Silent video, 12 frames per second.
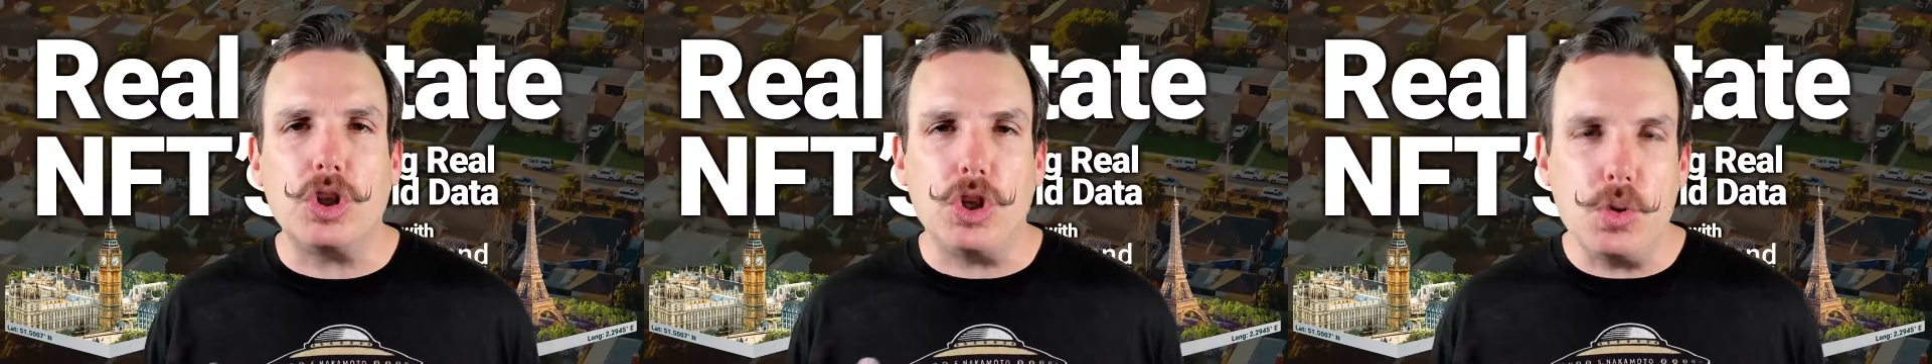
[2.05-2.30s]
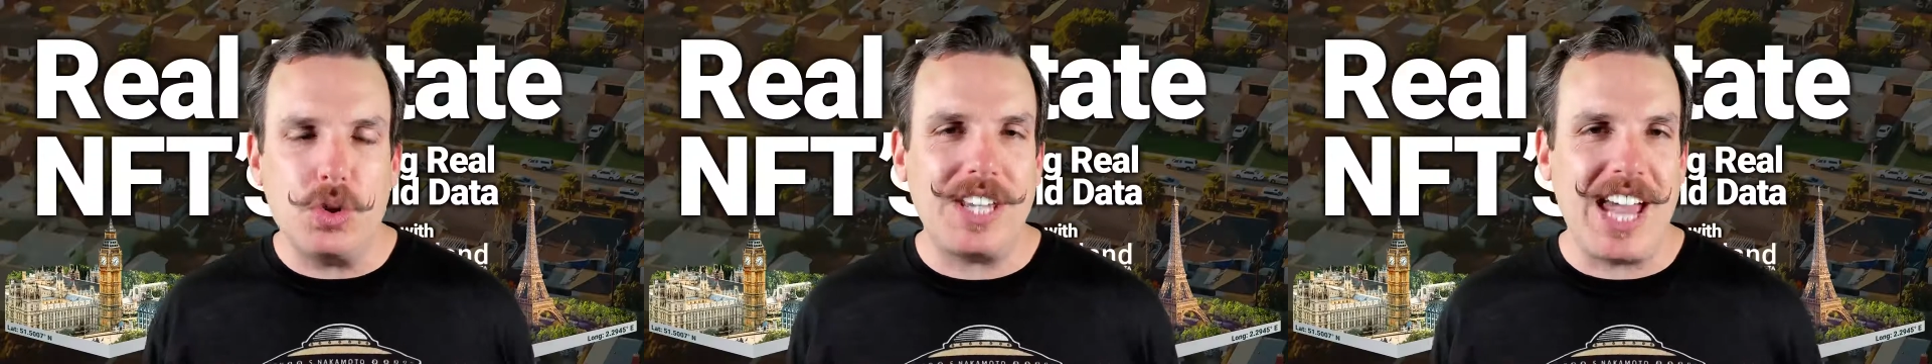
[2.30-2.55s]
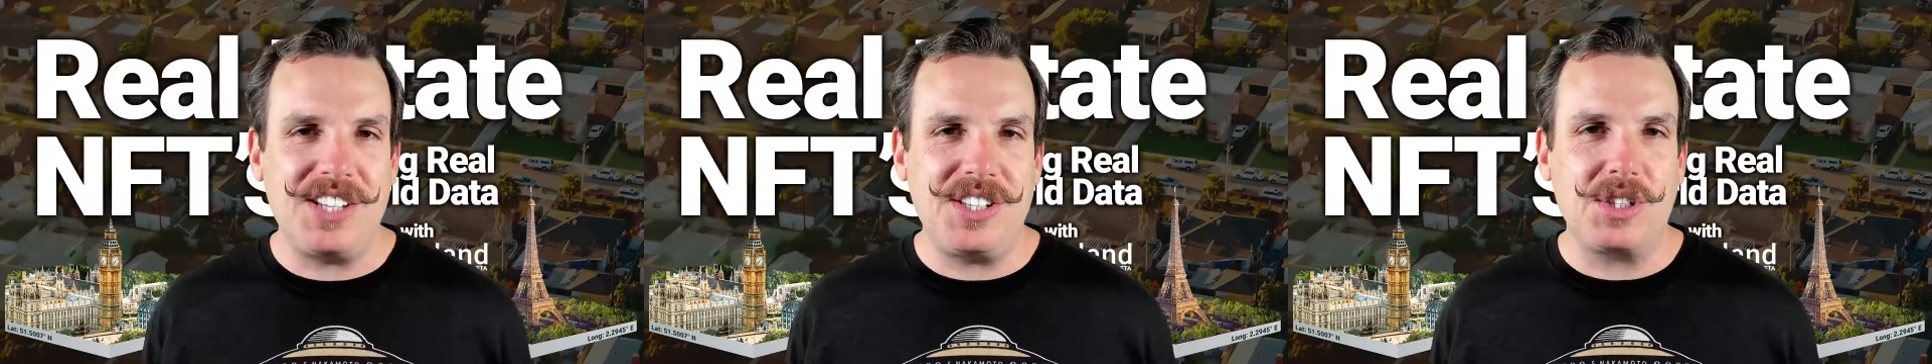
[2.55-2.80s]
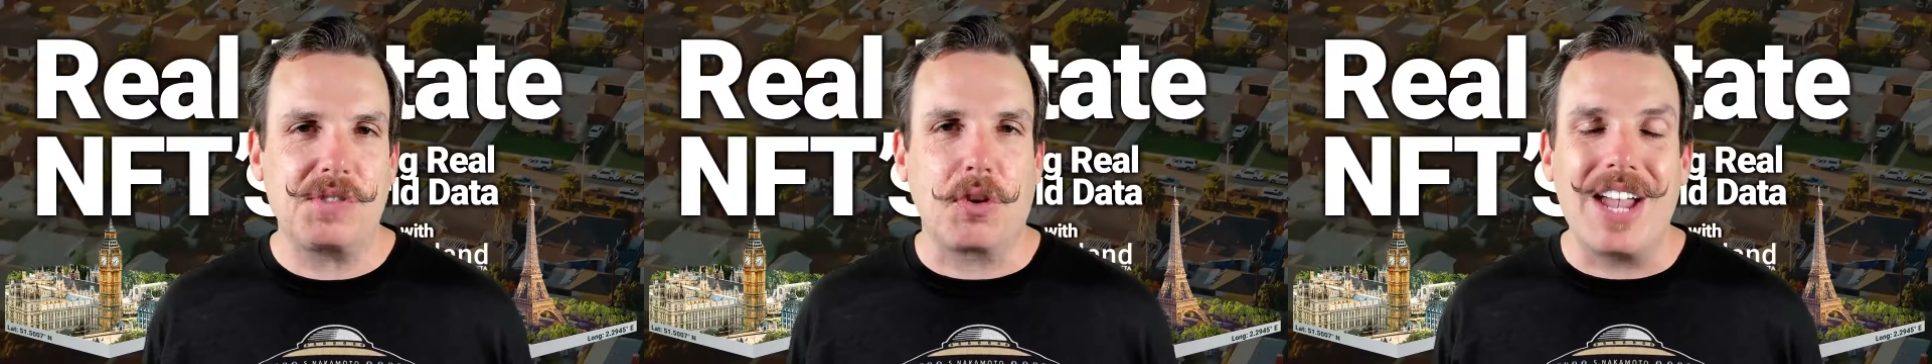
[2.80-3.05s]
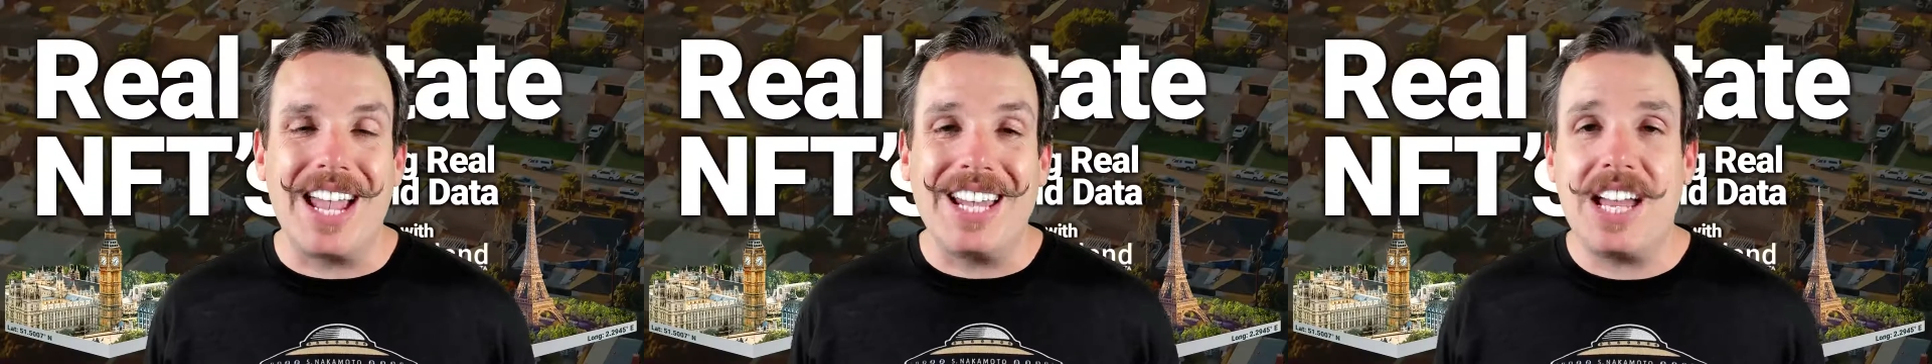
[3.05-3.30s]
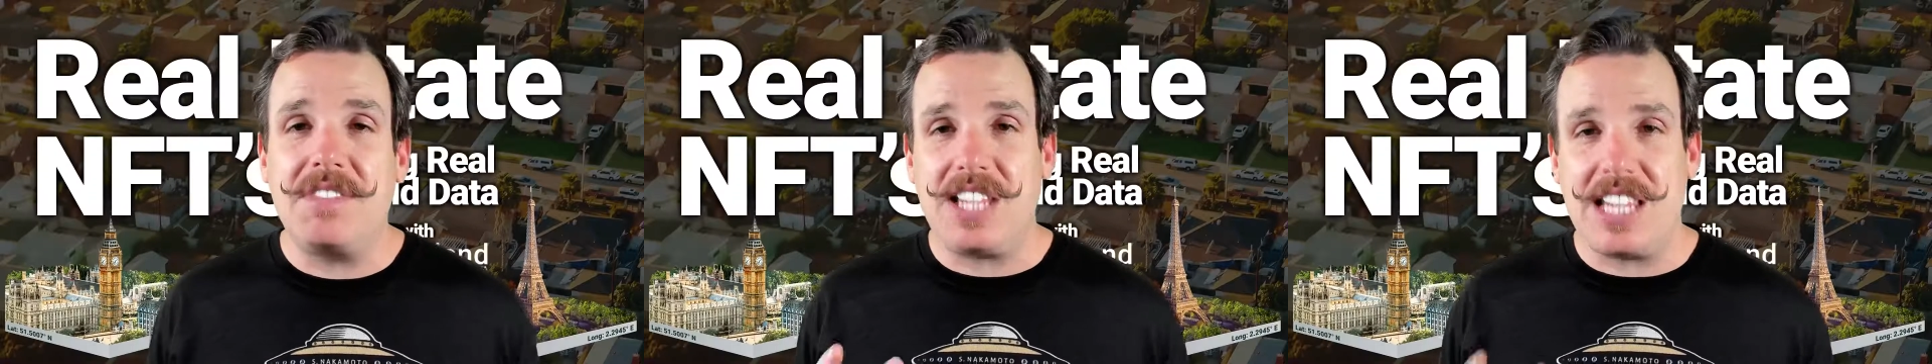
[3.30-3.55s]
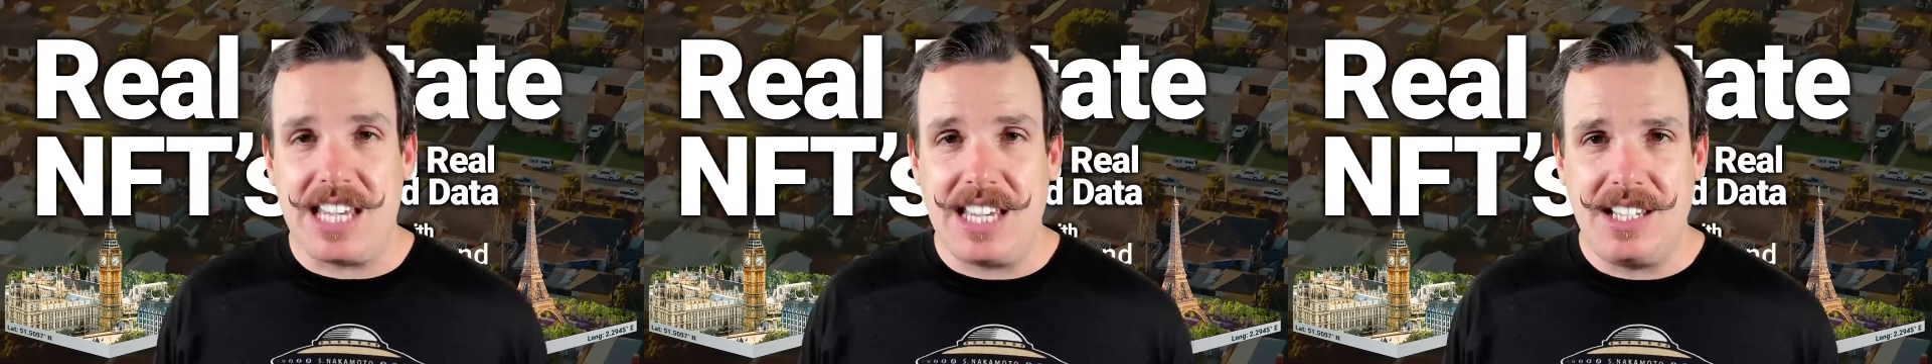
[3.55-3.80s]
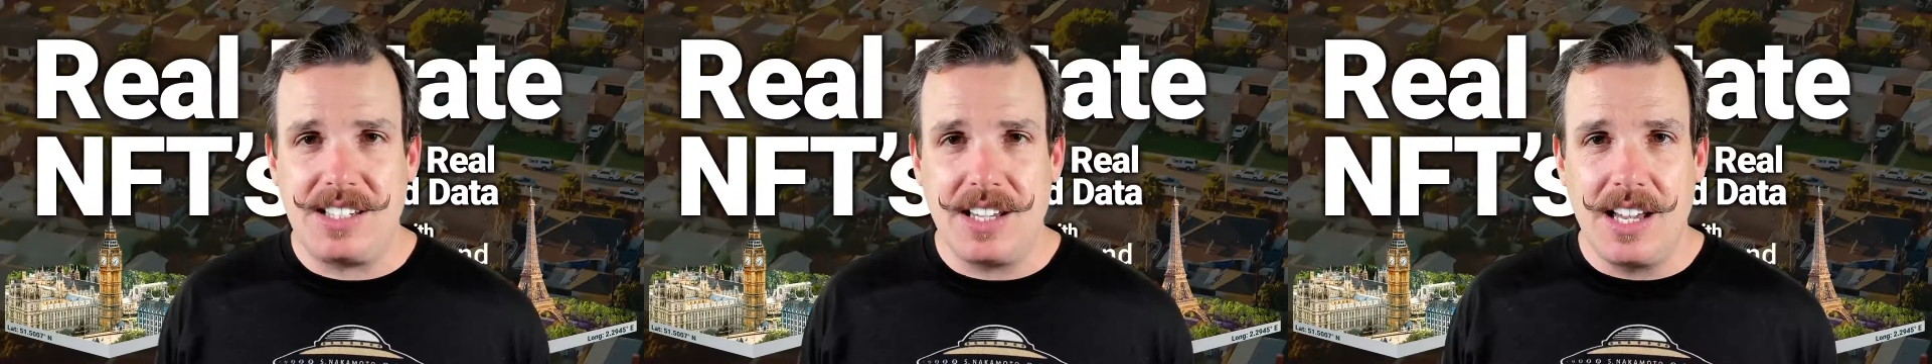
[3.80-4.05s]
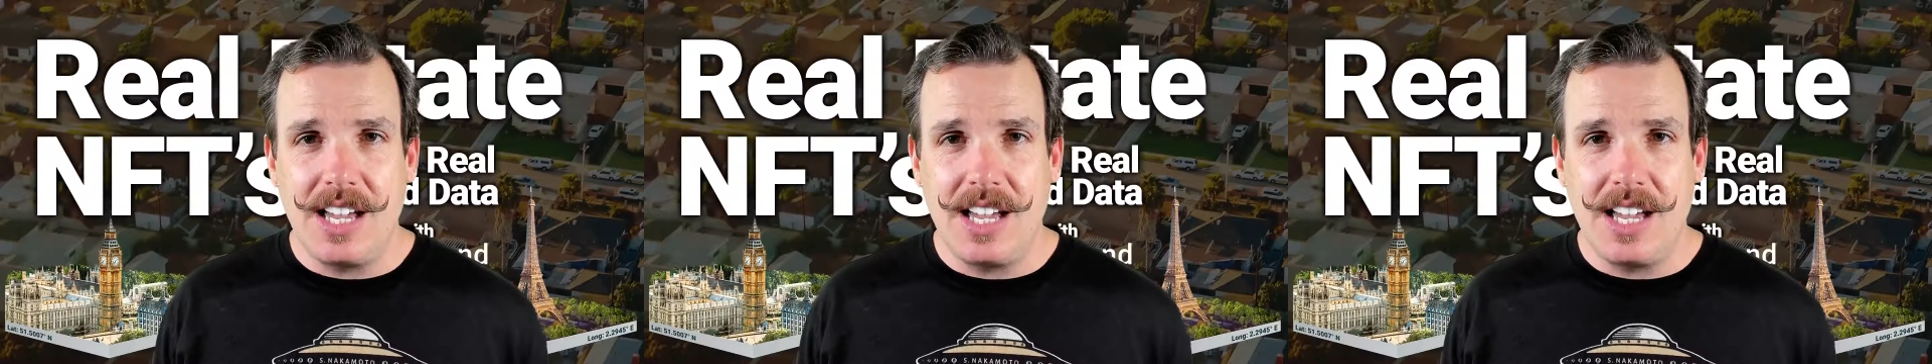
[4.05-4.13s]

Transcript: use cases for NFTs